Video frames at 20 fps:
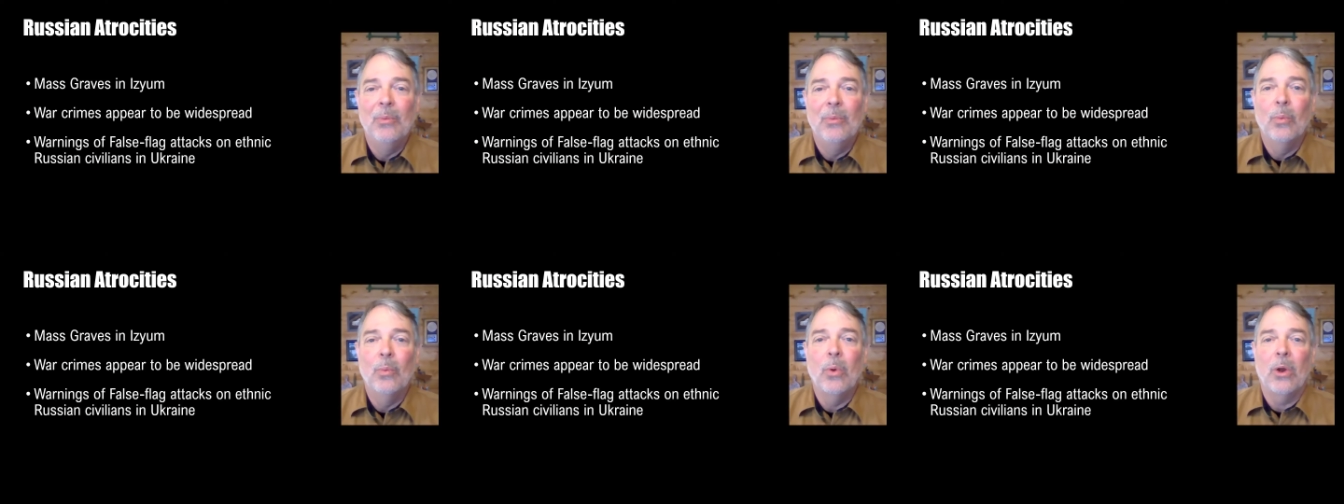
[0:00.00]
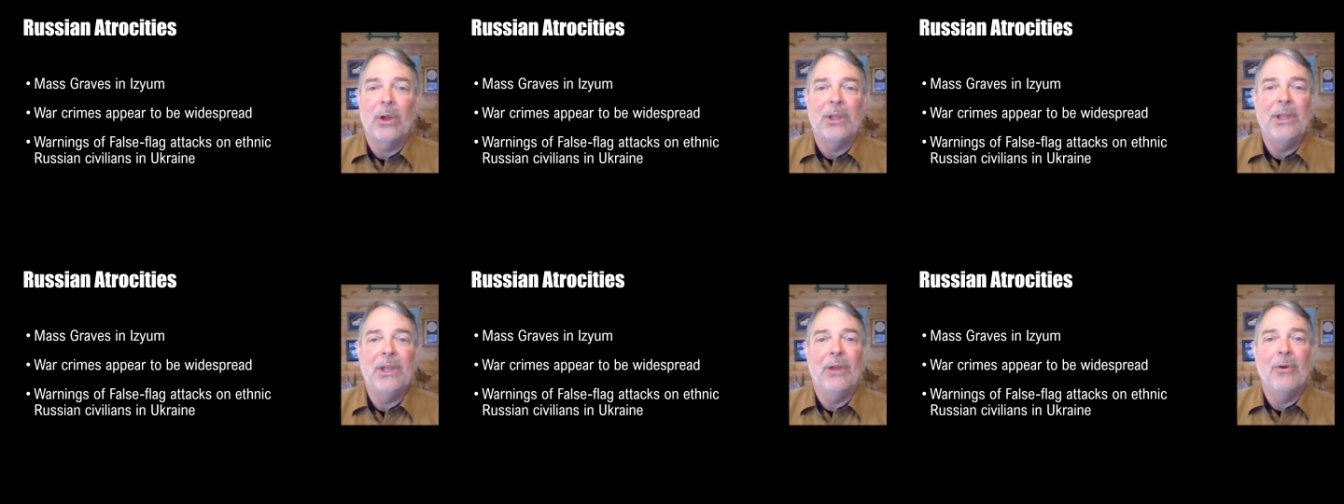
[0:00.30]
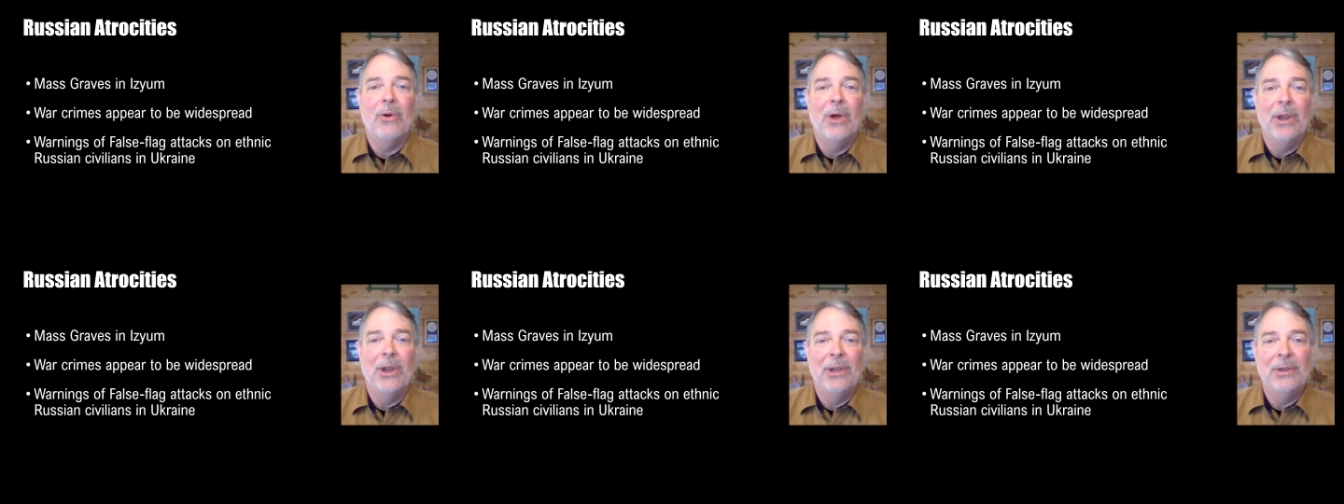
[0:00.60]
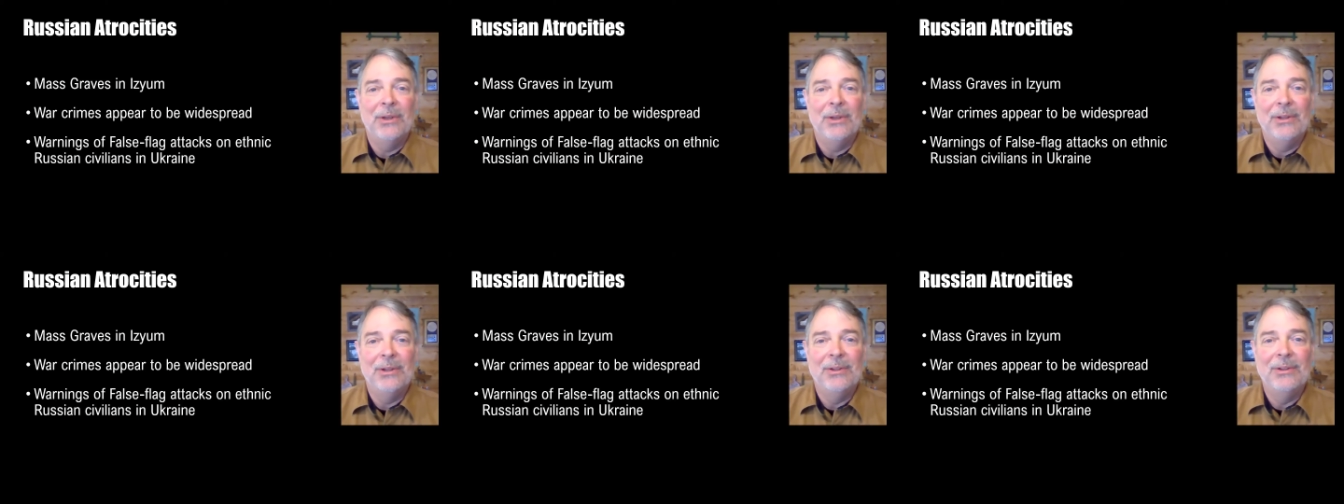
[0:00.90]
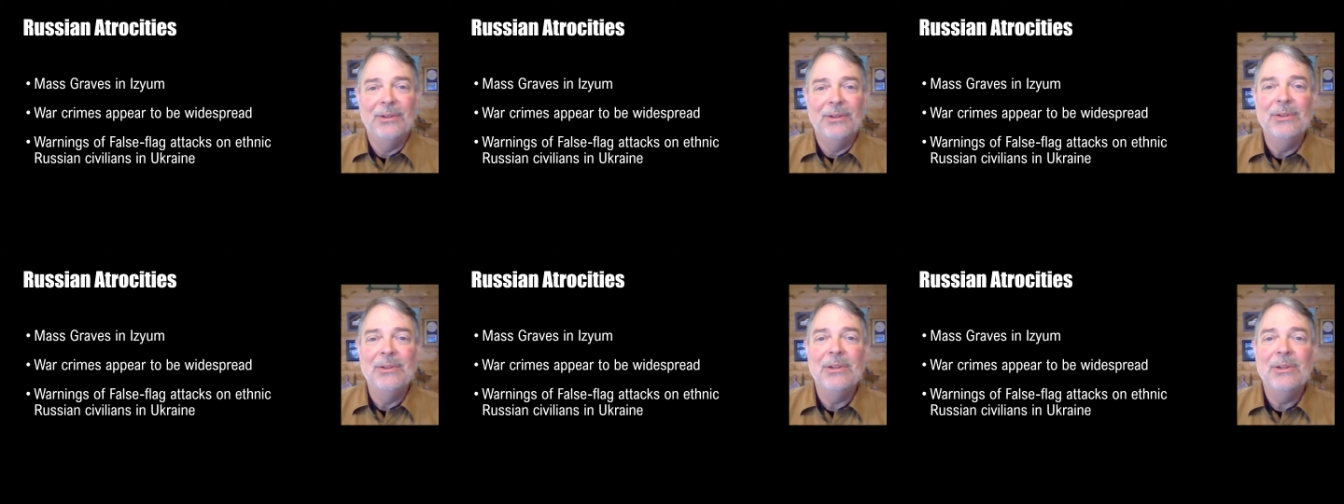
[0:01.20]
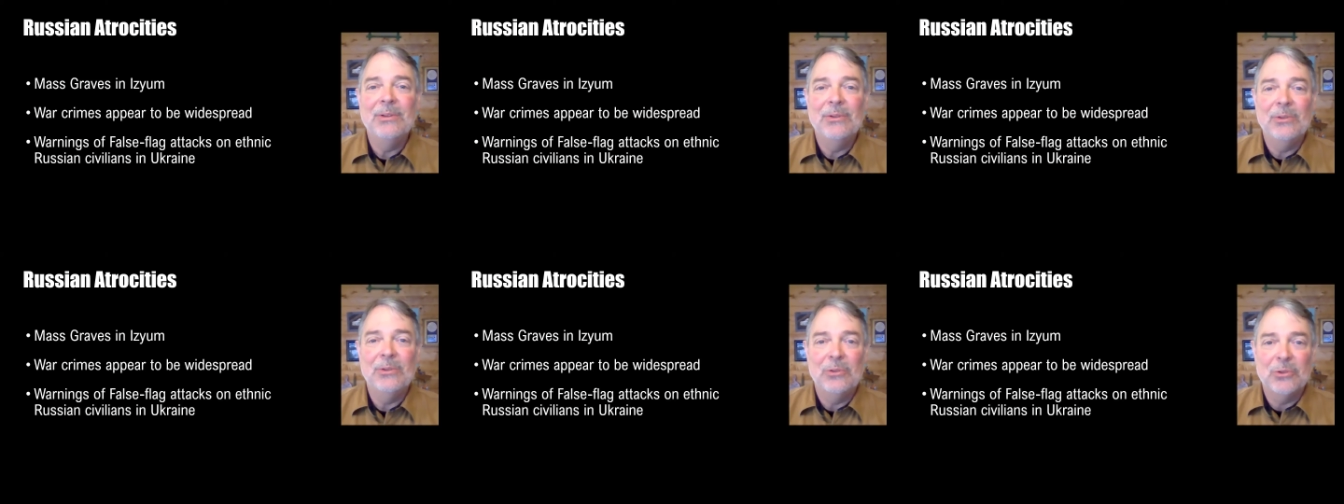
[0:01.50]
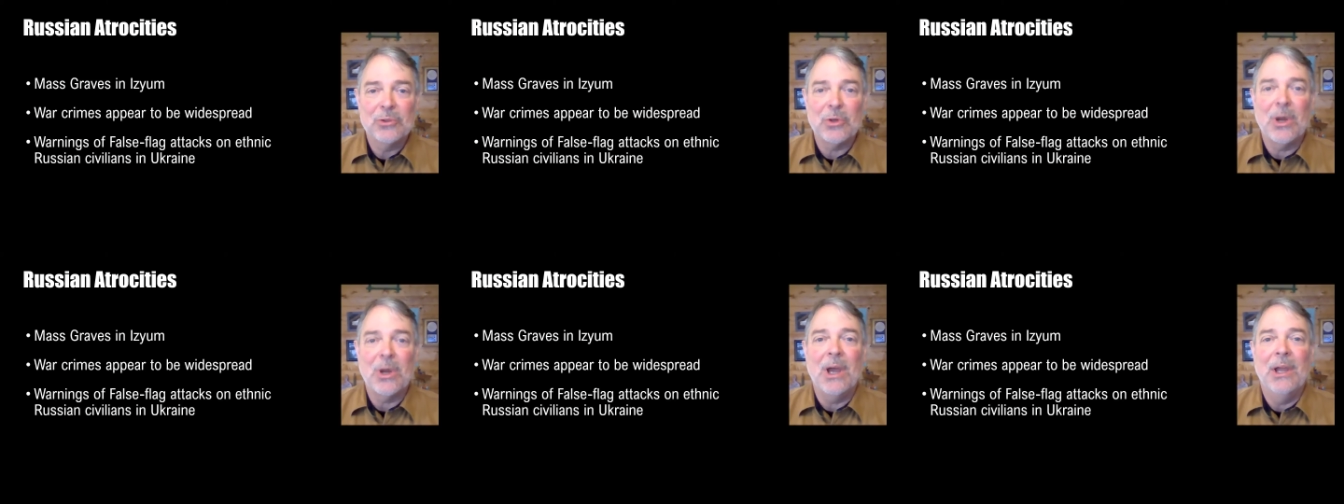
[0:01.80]
working on
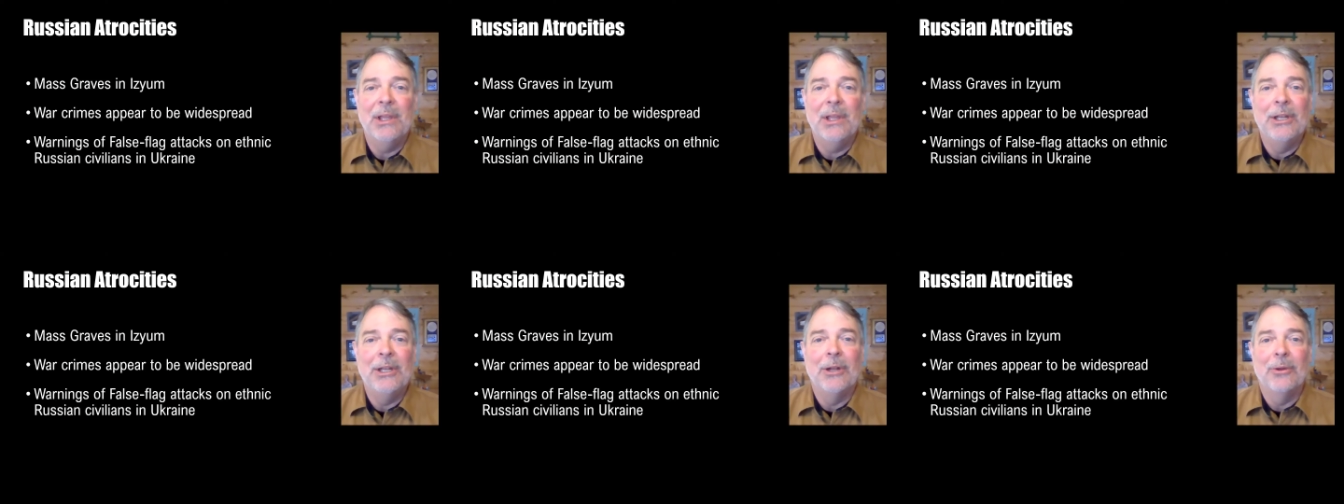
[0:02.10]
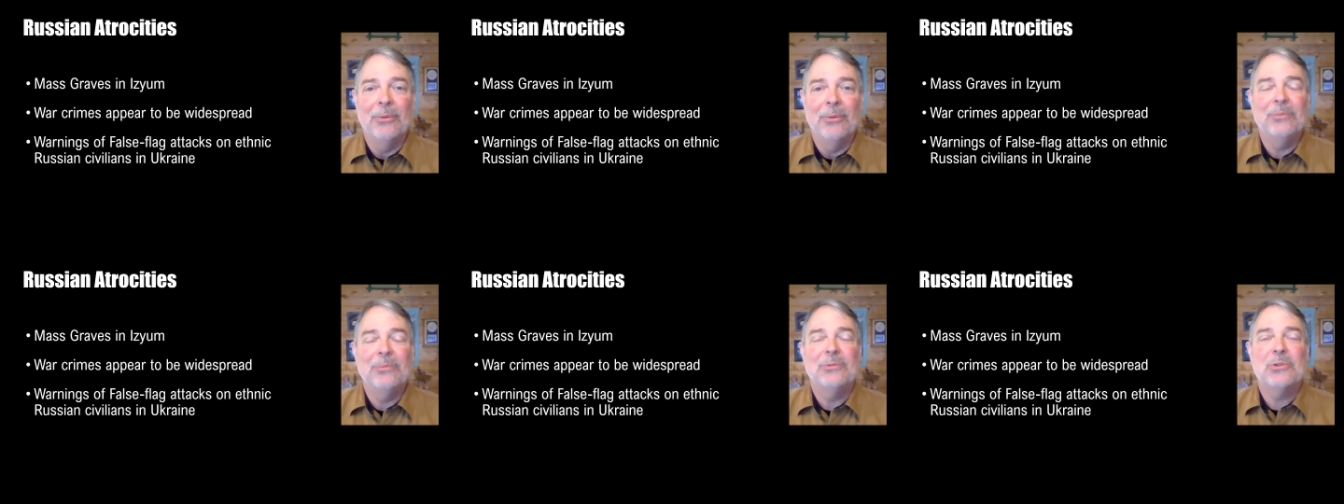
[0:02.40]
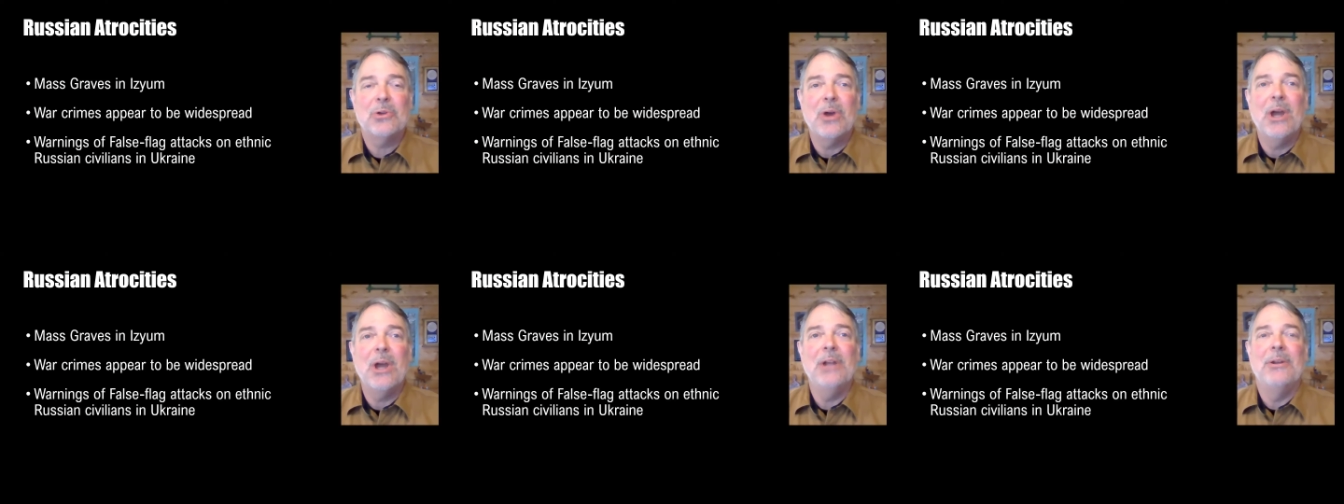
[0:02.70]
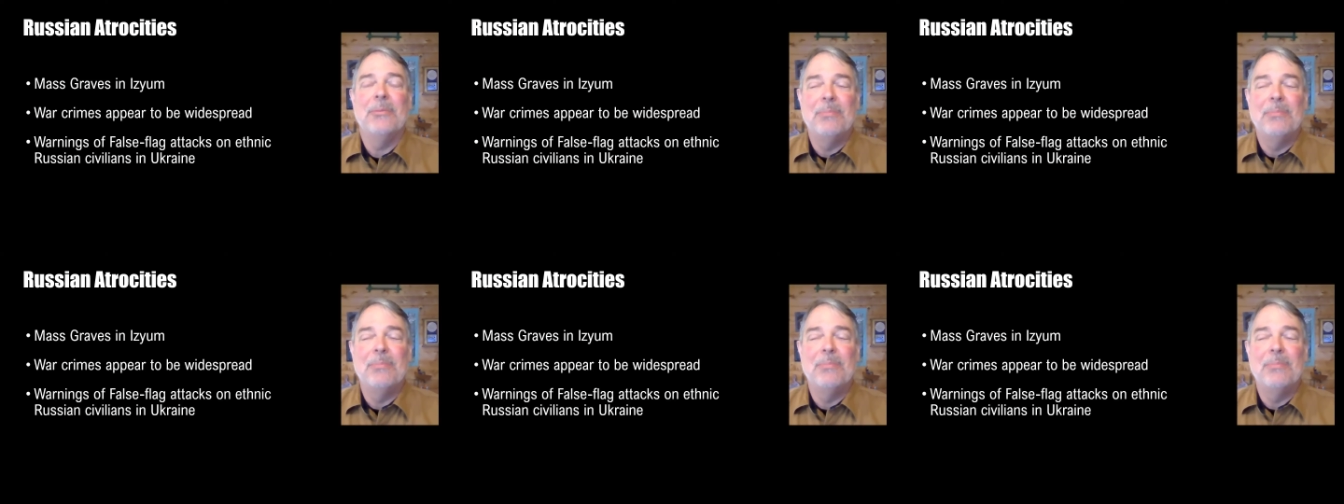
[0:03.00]
trying